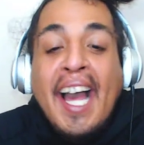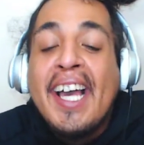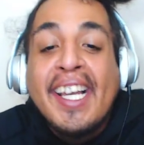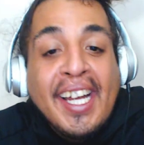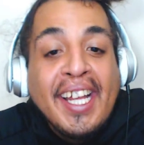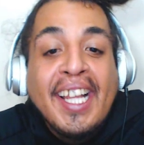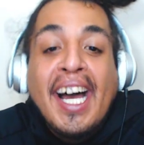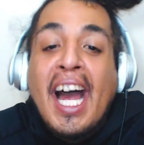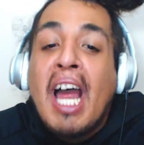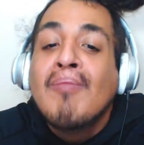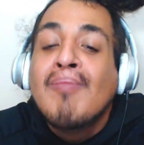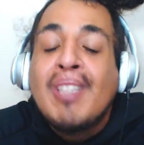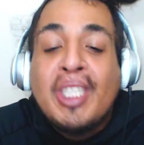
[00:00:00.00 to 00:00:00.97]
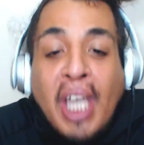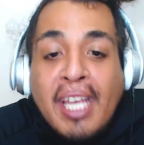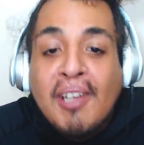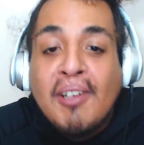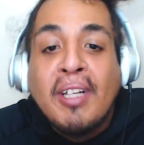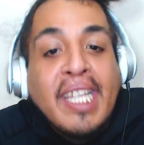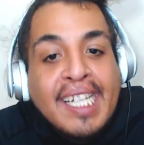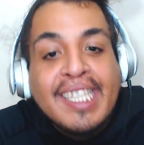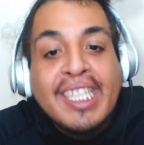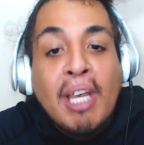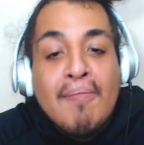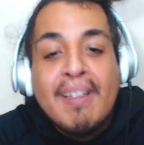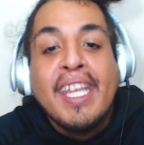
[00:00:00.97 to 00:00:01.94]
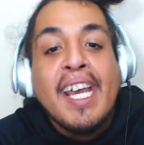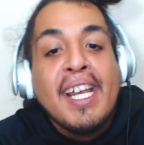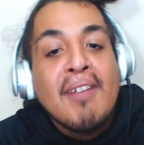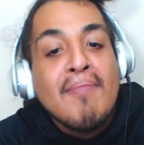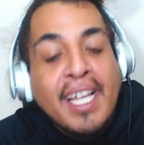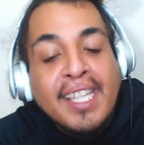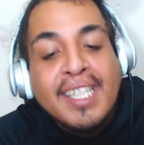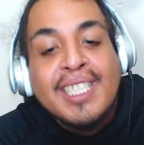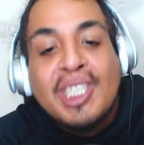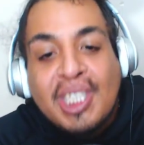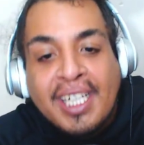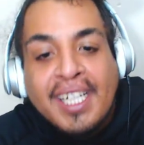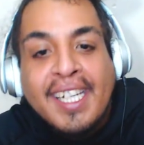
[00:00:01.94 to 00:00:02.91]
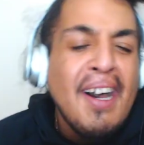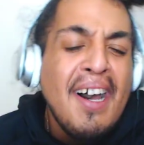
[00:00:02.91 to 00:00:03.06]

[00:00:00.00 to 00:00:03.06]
I ain't gonna lie. I'm genuinely intimidated by this shit.